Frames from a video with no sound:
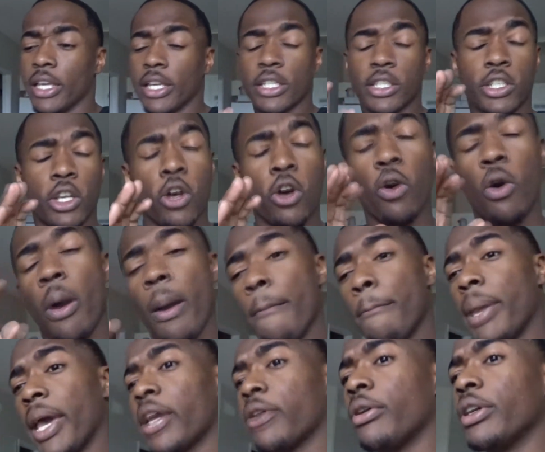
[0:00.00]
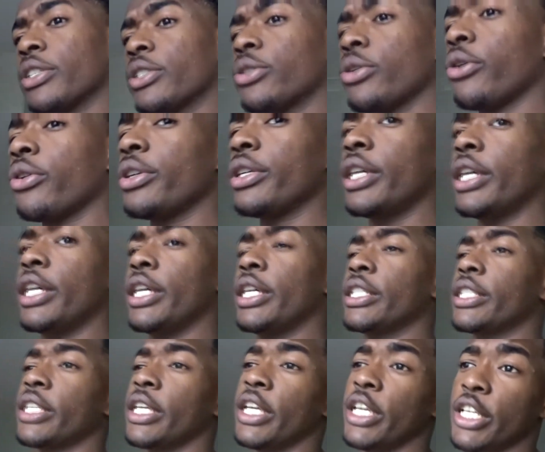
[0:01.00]
So background story
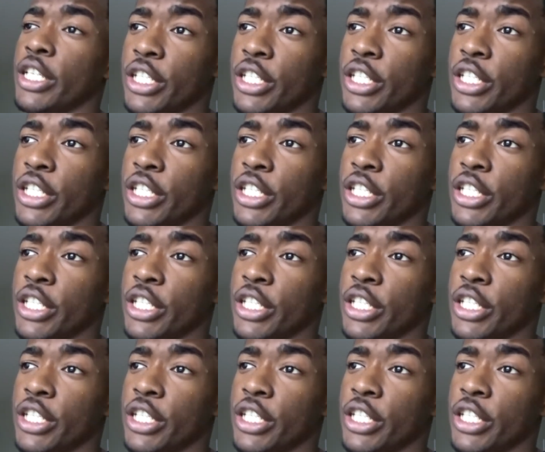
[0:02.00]
is,